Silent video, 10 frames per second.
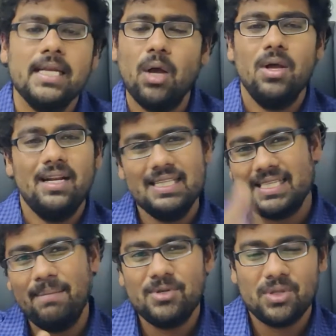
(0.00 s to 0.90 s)
Now, let's
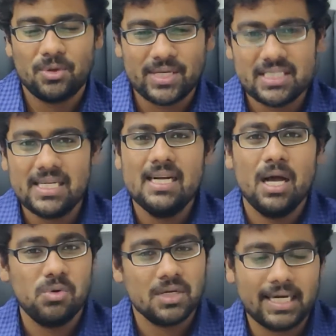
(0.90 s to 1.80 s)
come to the question,
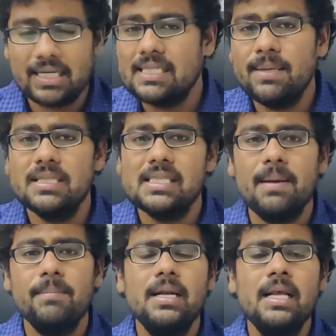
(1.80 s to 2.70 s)
how to collect a semen
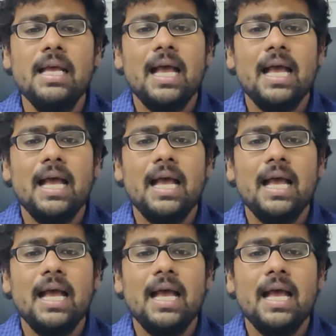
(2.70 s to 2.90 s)
sample.